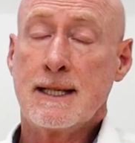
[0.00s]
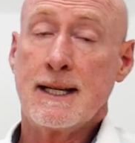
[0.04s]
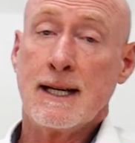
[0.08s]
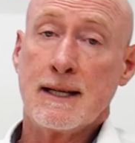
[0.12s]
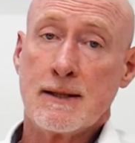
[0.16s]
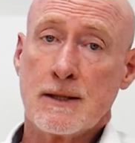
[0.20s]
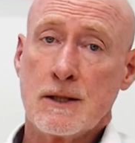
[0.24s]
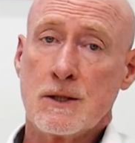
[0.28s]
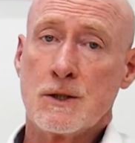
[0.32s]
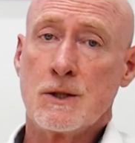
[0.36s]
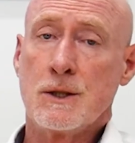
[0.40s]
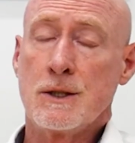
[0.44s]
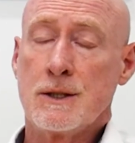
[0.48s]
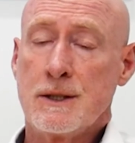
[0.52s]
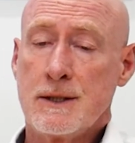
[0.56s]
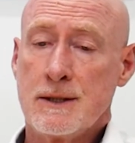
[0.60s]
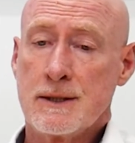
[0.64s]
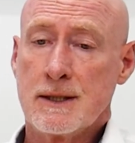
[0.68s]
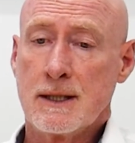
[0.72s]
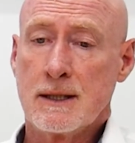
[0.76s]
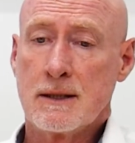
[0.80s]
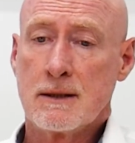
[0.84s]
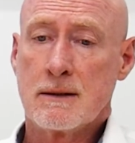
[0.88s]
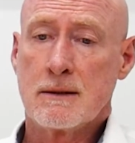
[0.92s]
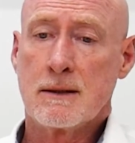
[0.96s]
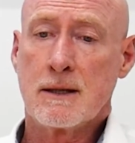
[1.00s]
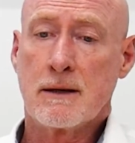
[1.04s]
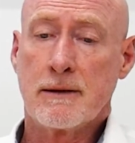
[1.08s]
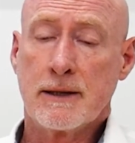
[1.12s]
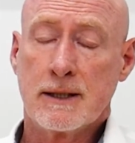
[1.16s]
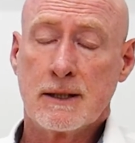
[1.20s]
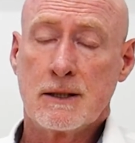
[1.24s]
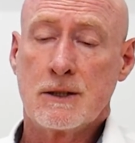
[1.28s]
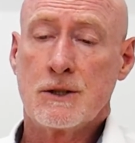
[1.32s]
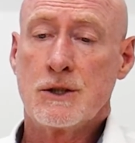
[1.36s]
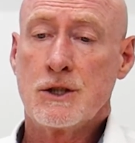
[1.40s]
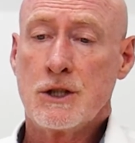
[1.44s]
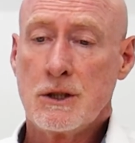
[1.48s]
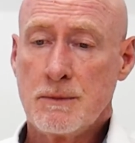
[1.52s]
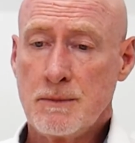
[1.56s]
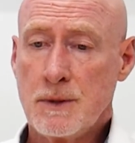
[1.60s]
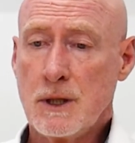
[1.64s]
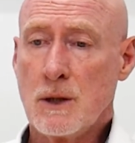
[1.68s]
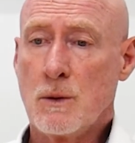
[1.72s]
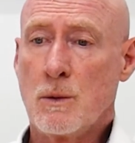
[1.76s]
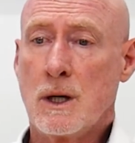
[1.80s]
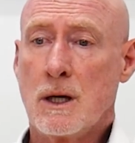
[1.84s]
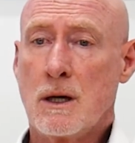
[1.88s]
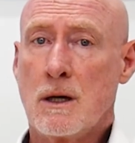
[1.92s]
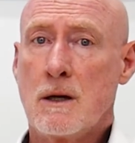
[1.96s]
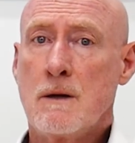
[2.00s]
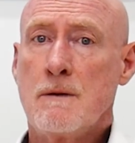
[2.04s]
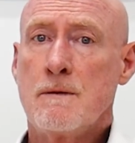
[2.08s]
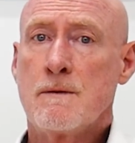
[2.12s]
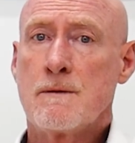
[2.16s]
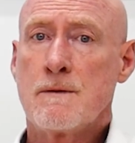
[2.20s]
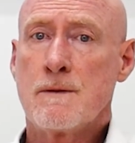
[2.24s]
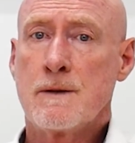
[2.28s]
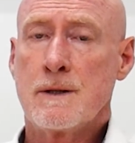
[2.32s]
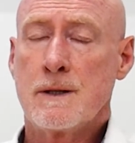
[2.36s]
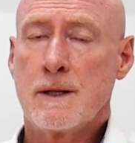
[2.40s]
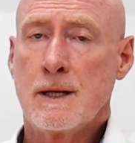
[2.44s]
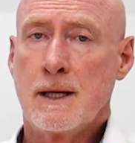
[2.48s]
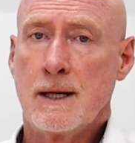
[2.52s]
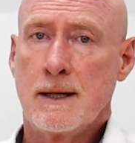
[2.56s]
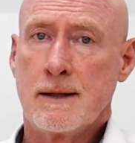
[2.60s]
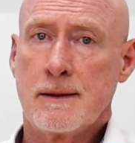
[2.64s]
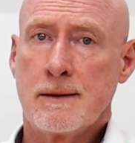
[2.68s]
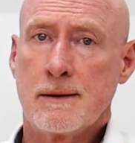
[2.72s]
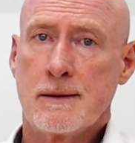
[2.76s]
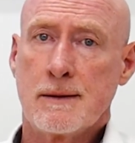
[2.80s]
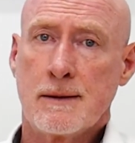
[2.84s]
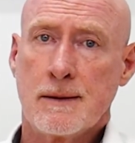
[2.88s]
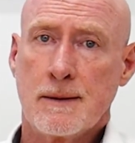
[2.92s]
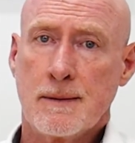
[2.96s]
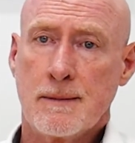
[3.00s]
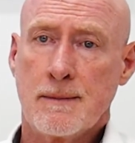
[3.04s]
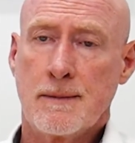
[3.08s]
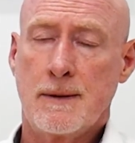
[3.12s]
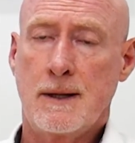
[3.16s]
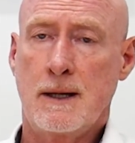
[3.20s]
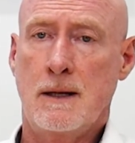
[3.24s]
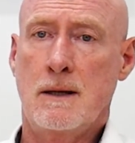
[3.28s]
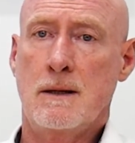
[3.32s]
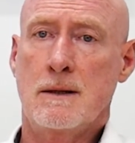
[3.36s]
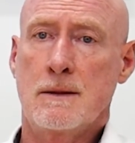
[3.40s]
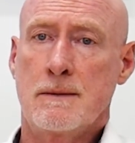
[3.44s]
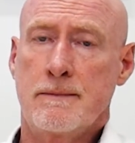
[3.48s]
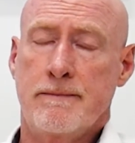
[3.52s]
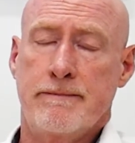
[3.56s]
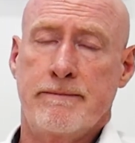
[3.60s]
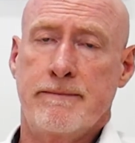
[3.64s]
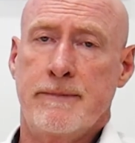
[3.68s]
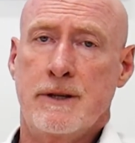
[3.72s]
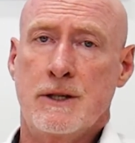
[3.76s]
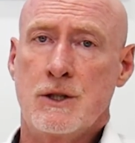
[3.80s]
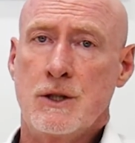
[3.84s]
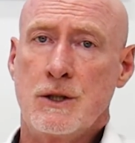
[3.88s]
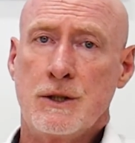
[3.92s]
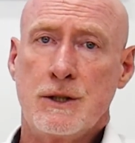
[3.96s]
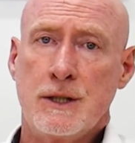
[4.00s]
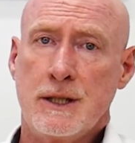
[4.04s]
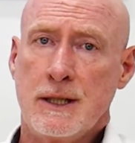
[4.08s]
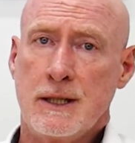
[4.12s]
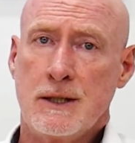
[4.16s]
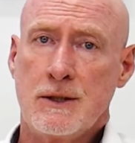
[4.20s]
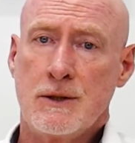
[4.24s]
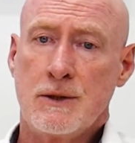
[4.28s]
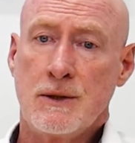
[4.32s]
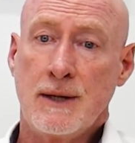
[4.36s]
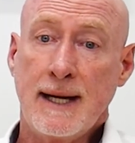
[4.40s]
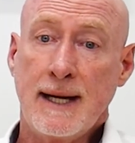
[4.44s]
out the duties that directors should be aware of, and they are the duty to